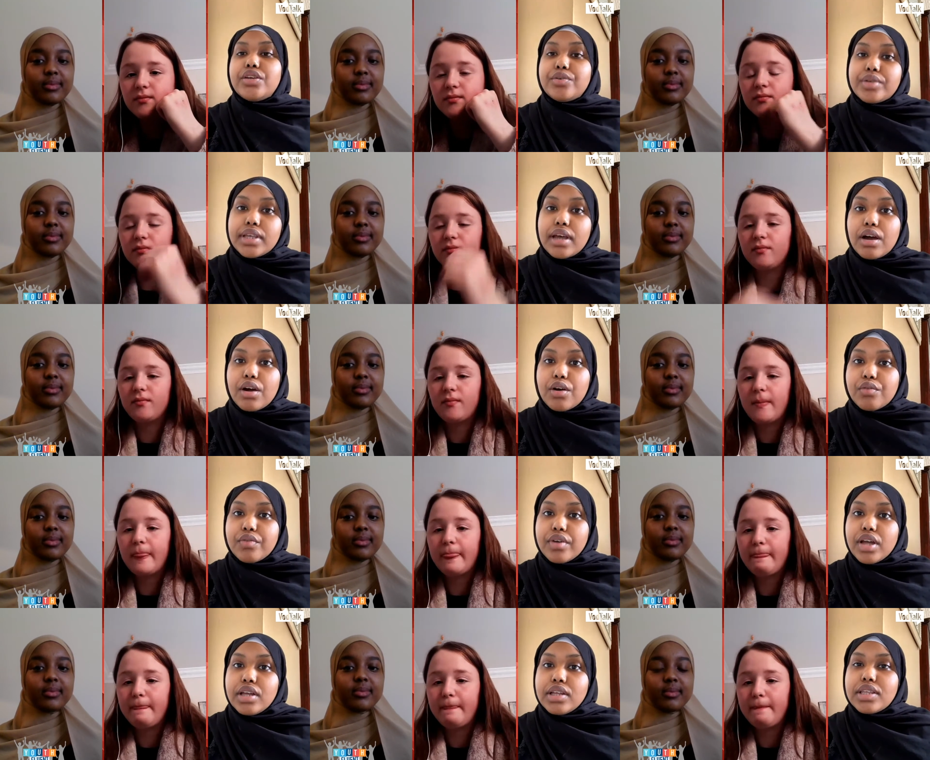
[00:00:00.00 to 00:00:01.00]
Speaker 1: yourself
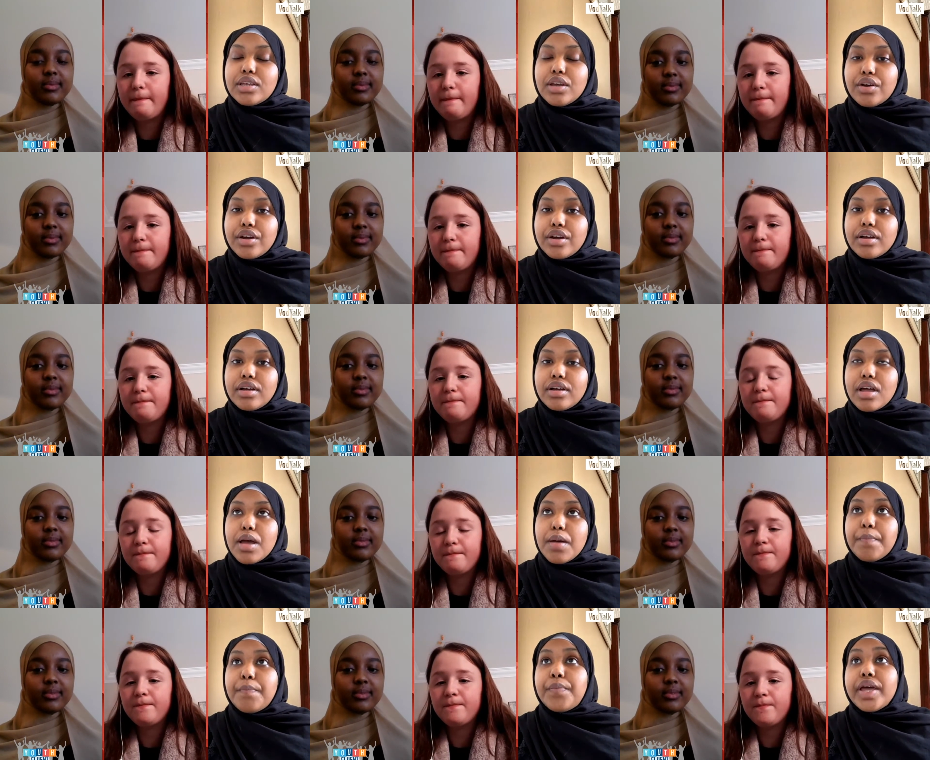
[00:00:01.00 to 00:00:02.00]
to.
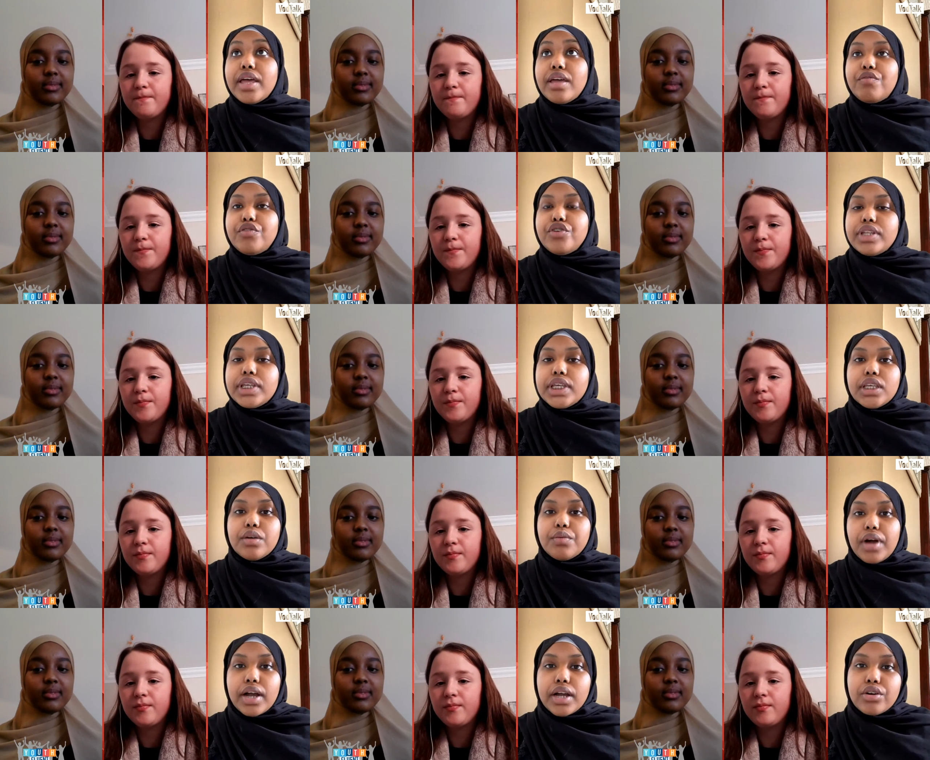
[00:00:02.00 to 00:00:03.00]
But if you need to
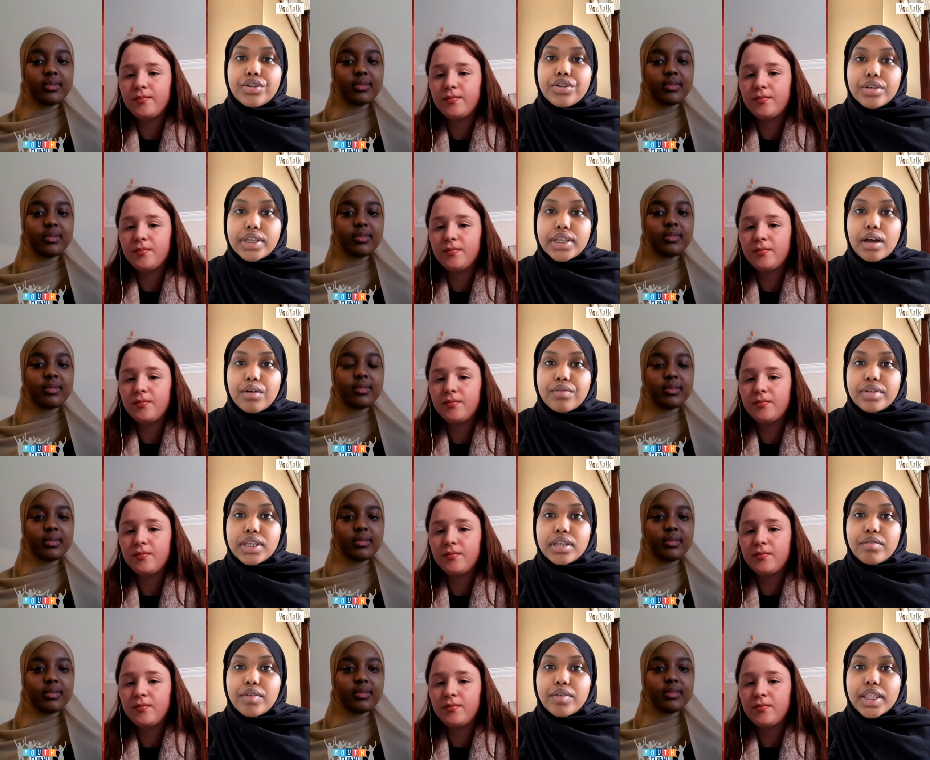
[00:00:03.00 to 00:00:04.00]
work on yourself and
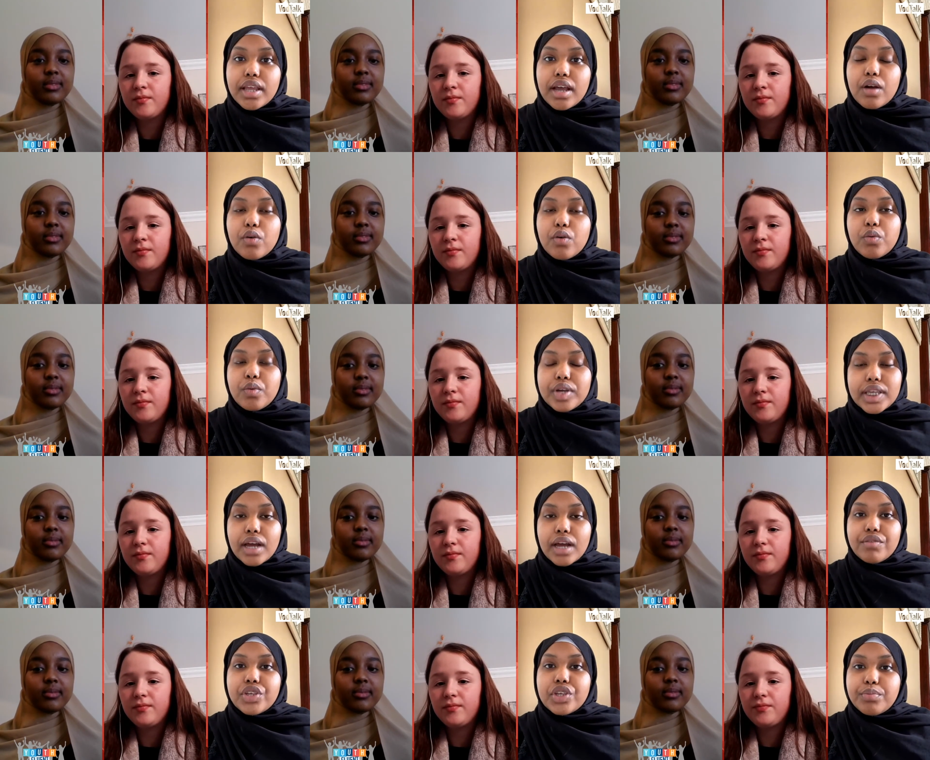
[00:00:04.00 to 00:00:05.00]
stuff like that, always
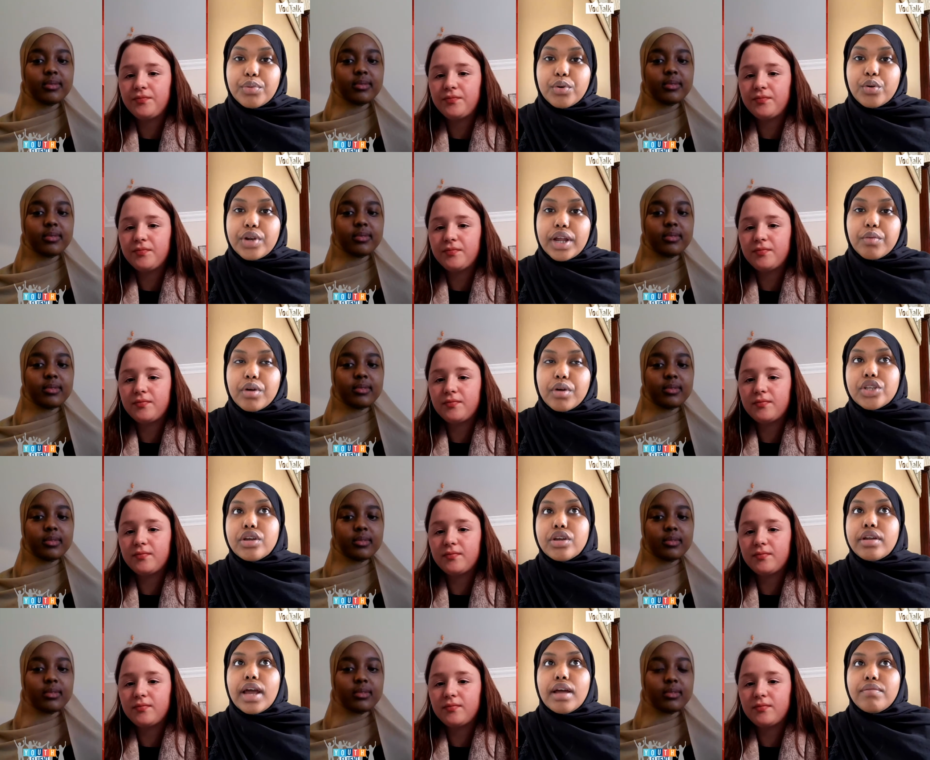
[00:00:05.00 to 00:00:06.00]
have a support network.
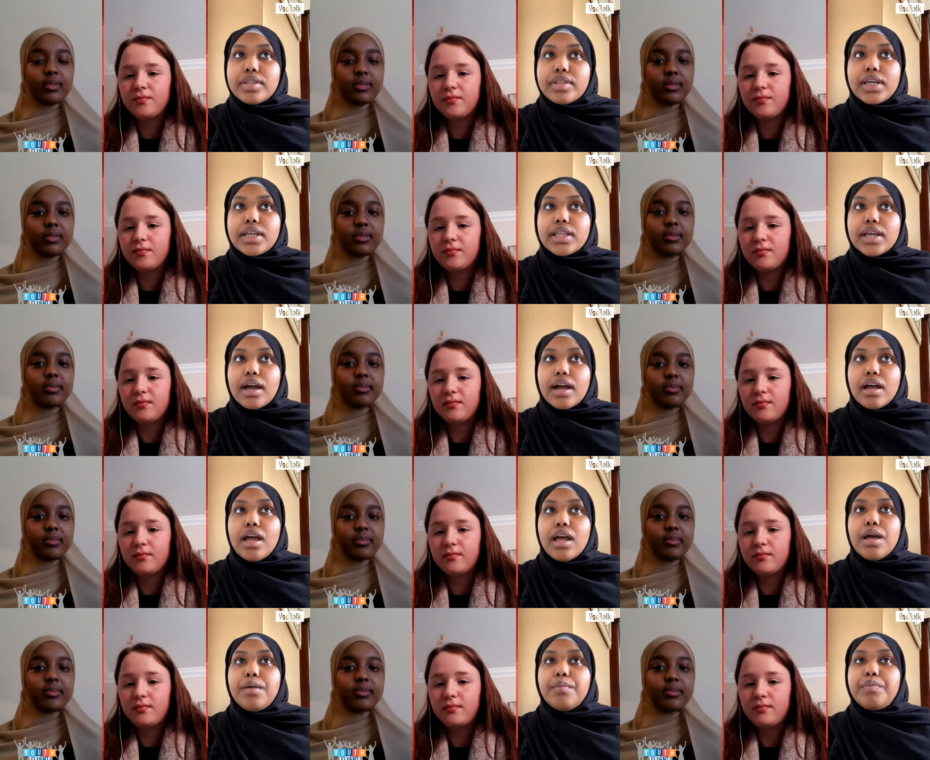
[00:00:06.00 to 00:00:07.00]
Don't ever think that
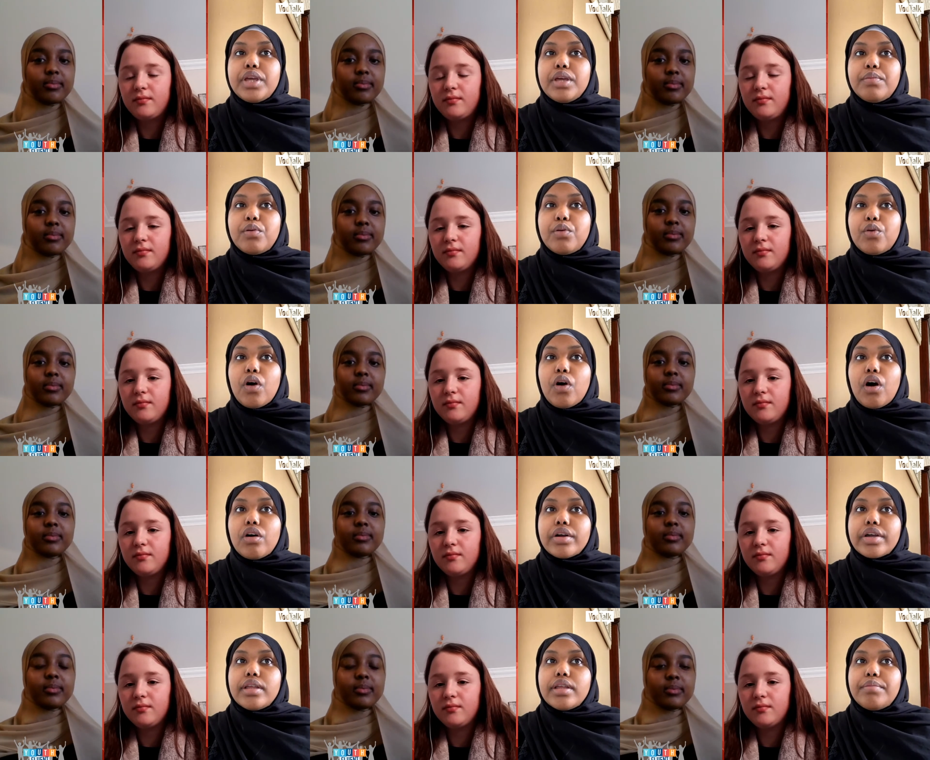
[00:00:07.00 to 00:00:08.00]
people aren't
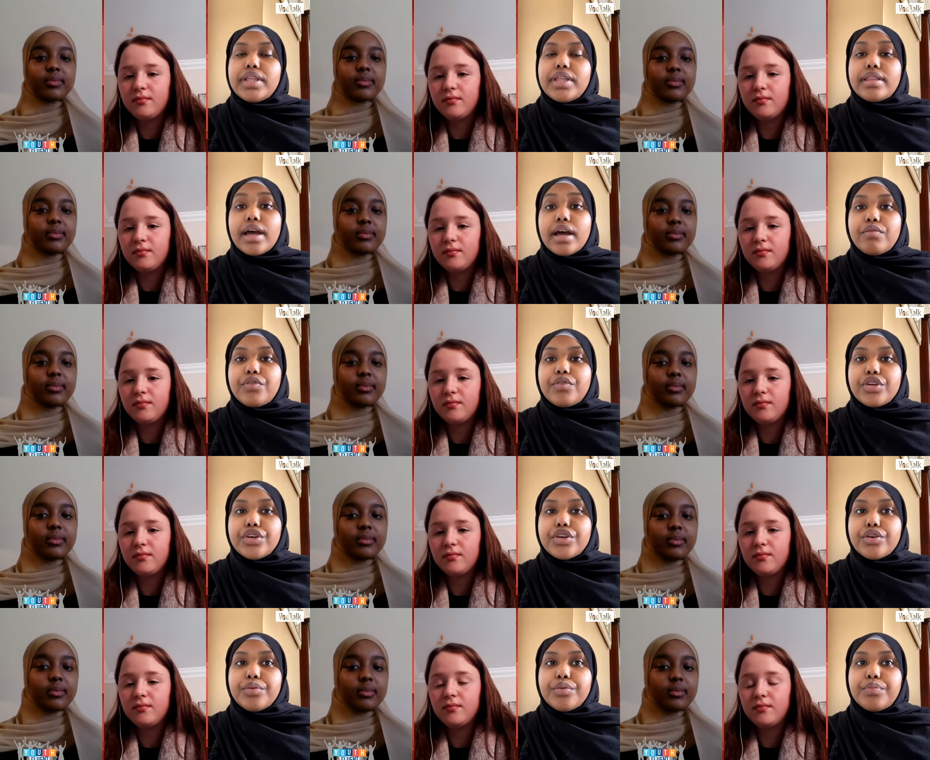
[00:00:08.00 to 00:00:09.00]
going to be there for
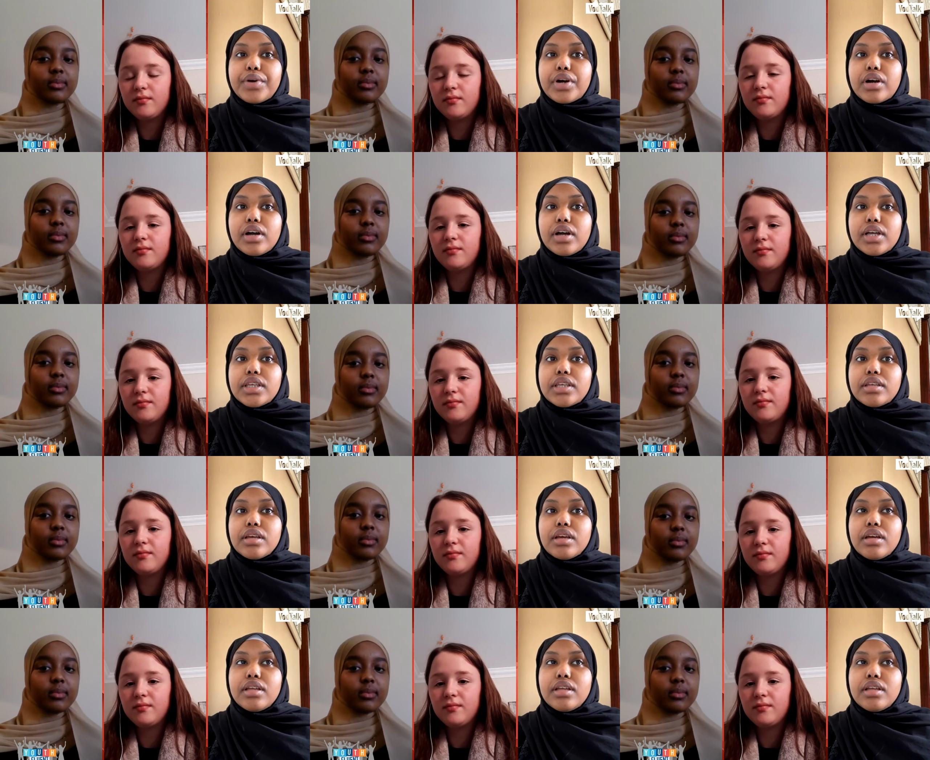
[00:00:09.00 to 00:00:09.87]
you because,